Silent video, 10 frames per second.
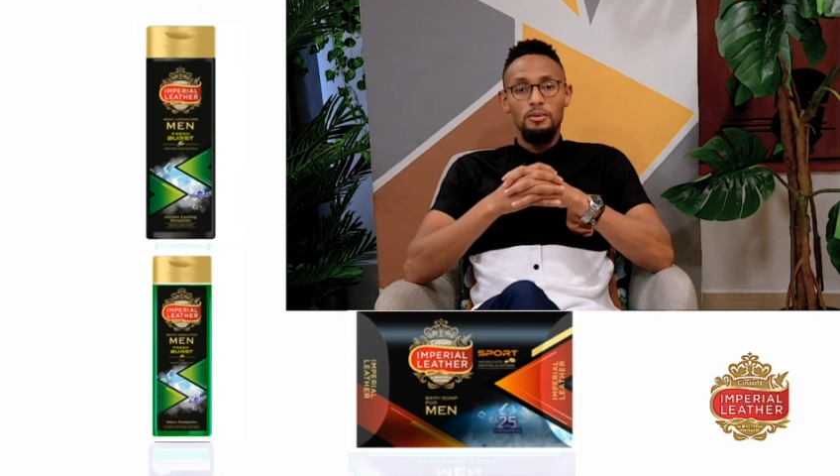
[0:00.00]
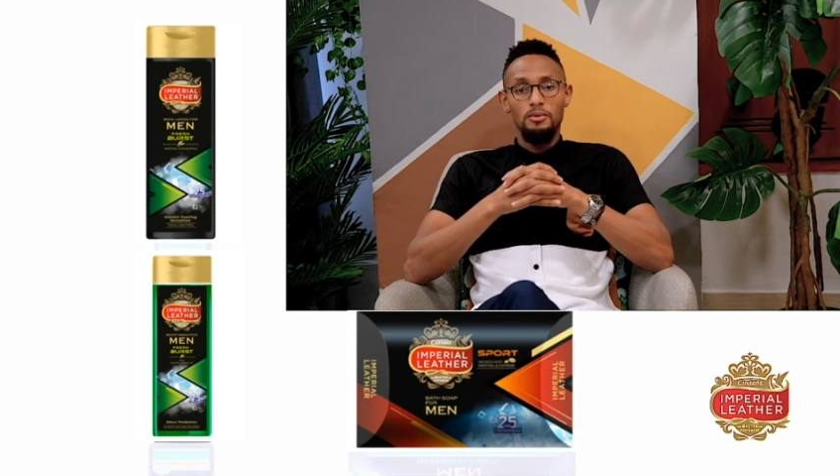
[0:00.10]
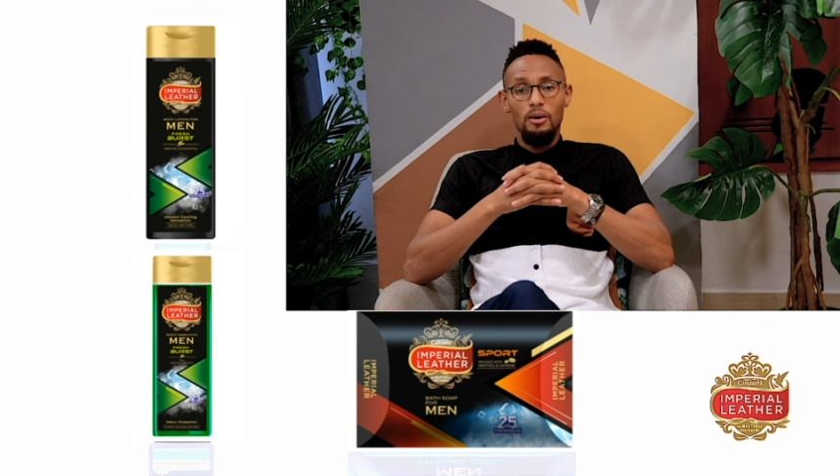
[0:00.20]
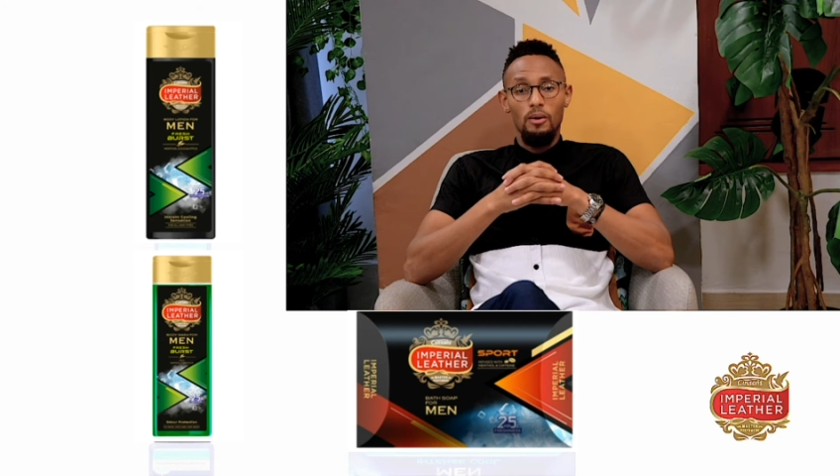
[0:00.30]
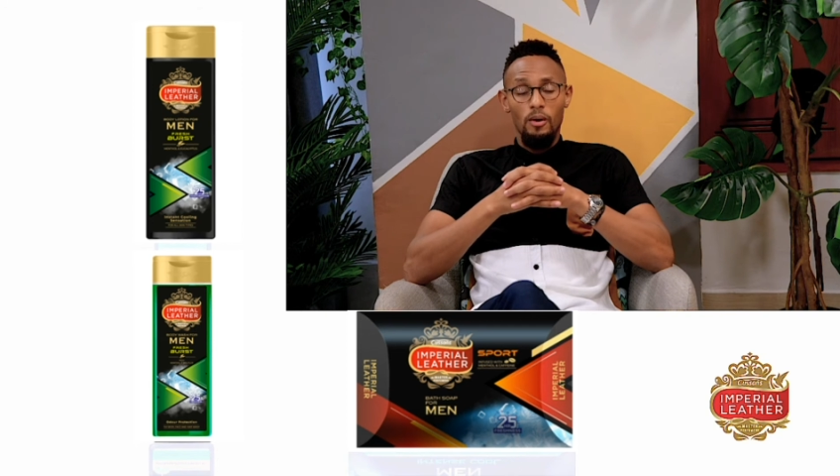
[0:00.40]

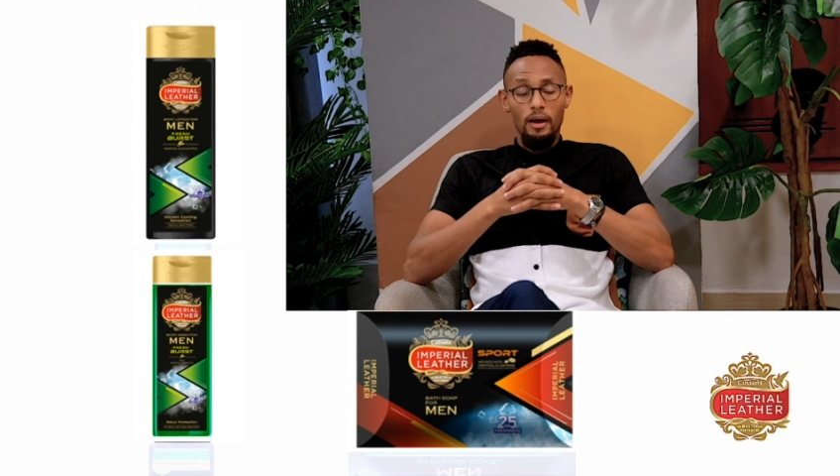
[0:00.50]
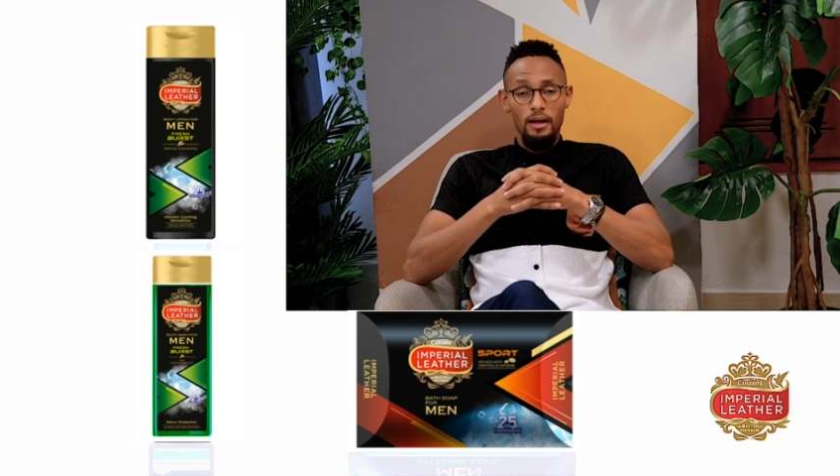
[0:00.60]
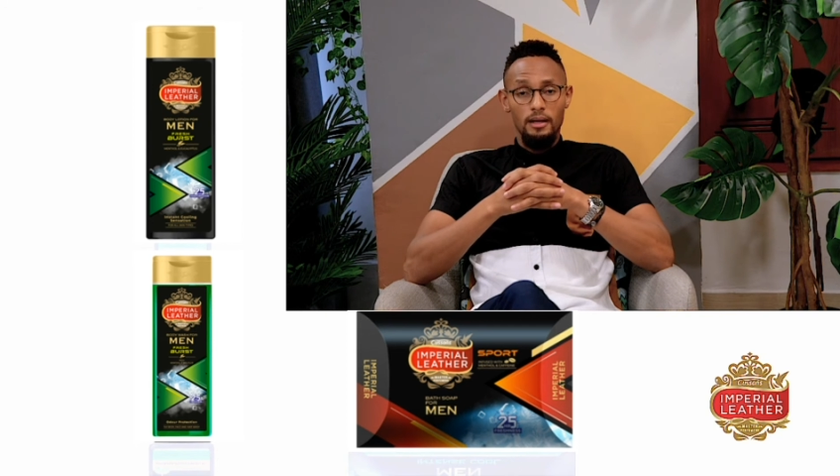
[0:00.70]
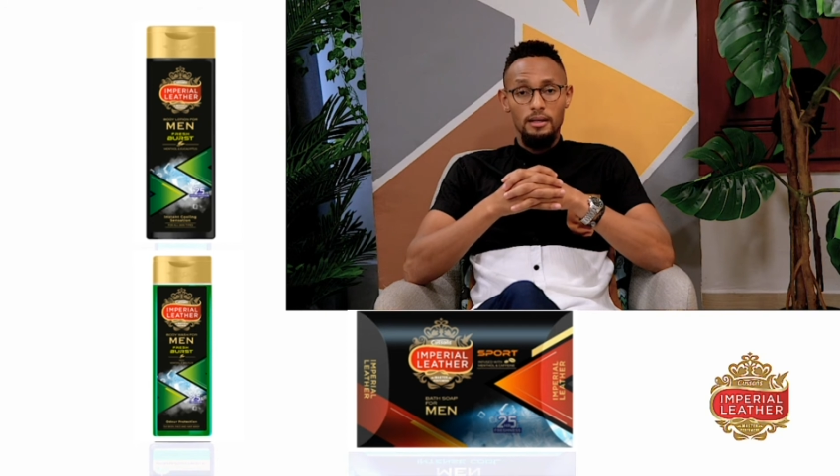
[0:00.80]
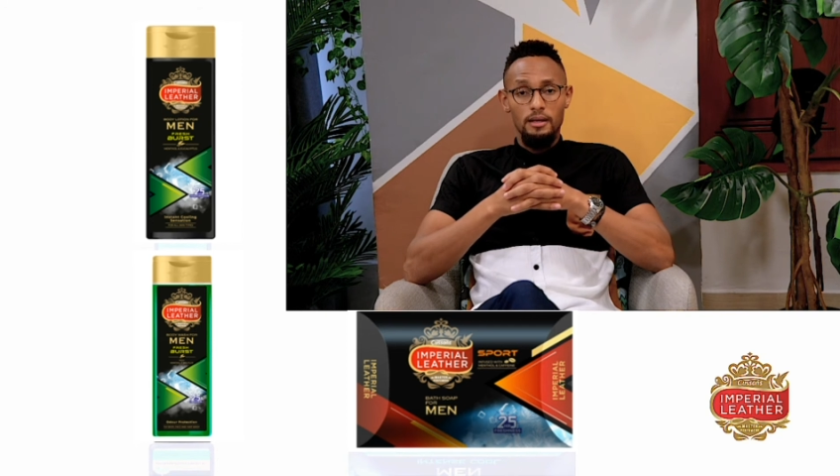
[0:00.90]
to
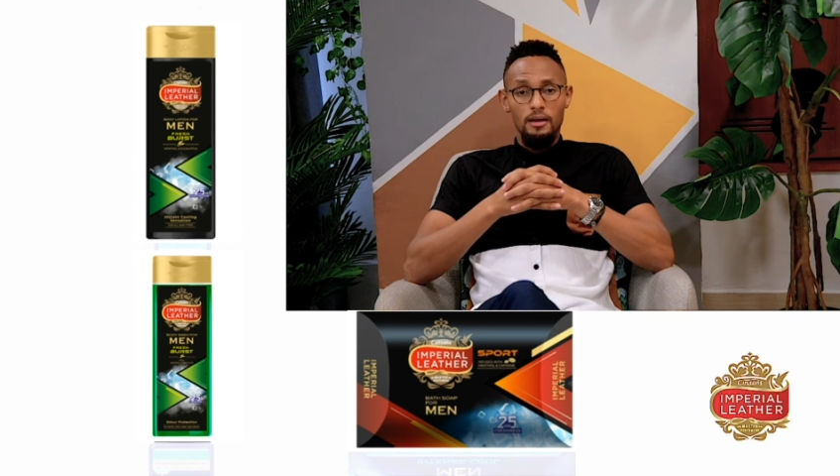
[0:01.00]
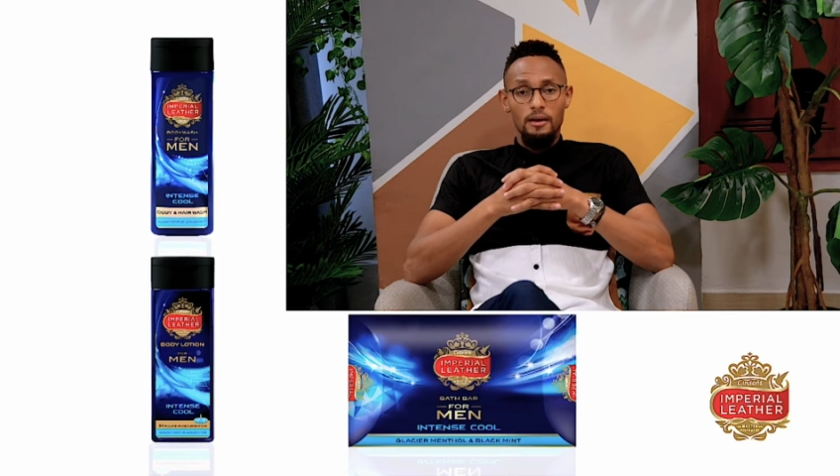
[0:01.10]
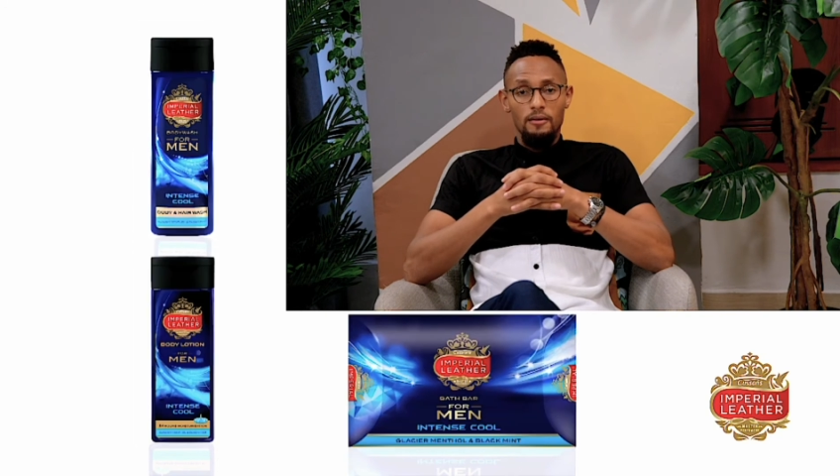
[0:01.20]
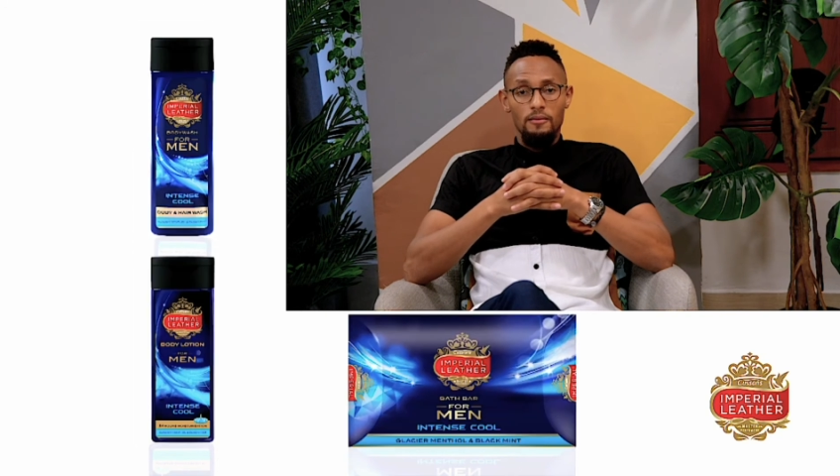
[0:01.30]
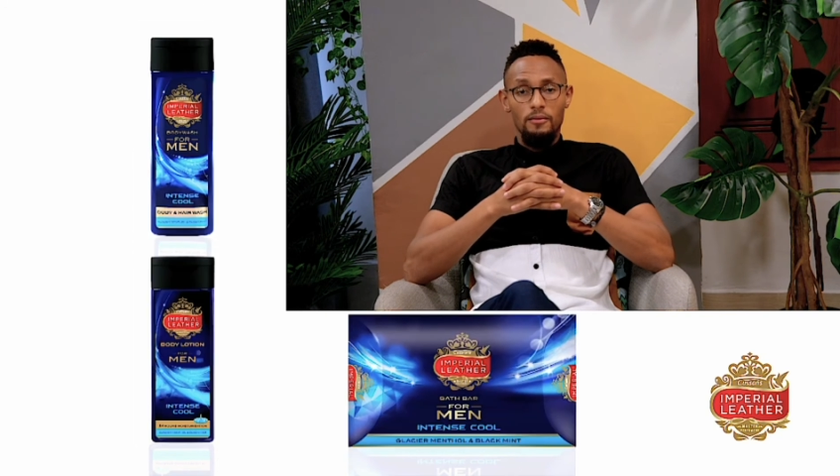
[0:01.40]
acquire
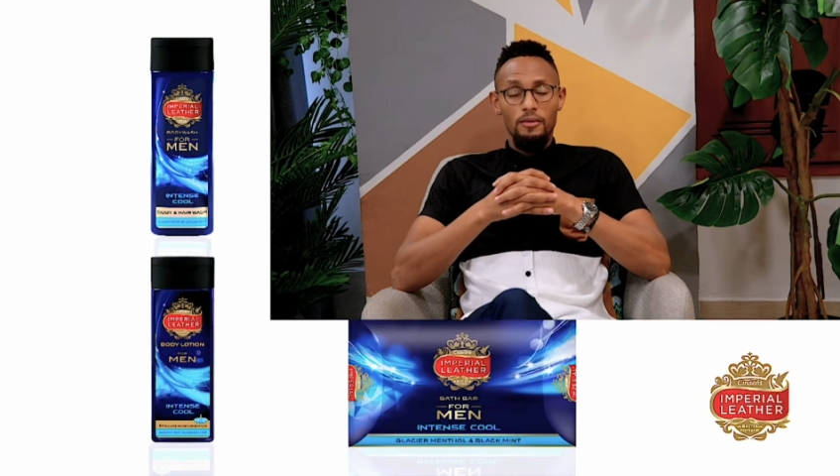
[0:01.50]
for